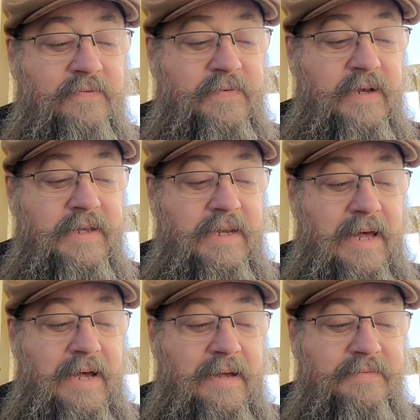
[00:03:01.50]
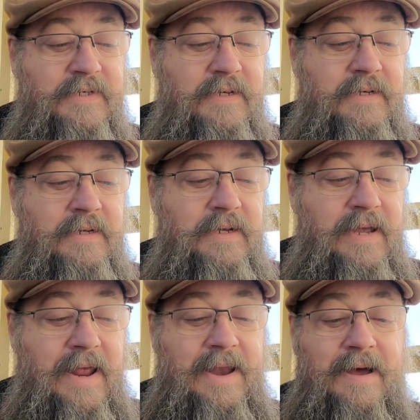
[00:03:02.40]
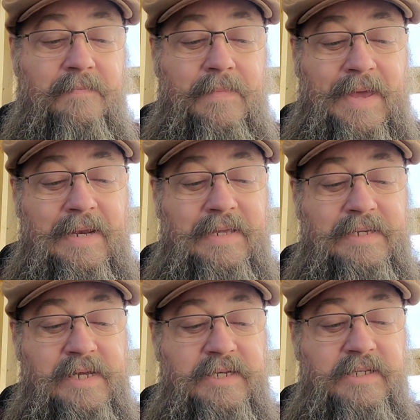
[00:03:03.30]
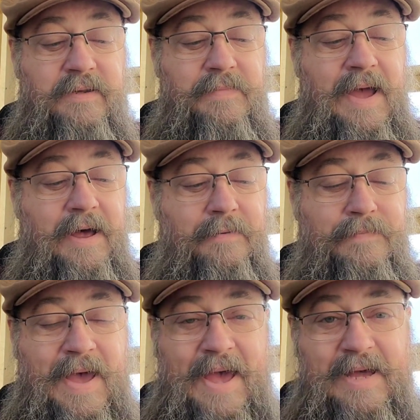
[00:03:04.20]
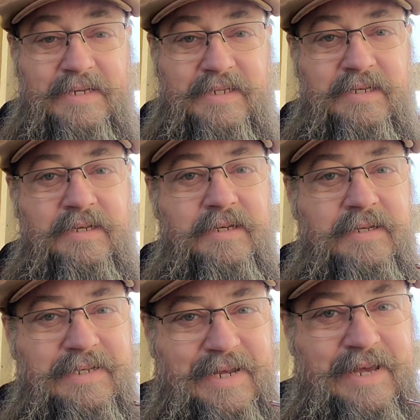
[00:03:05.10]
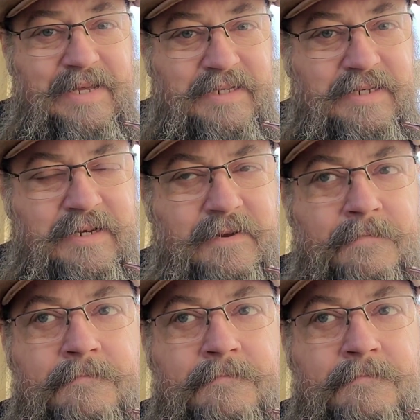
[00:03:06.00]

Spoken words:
fulfilling lives and now mainly teach them how to pass tests.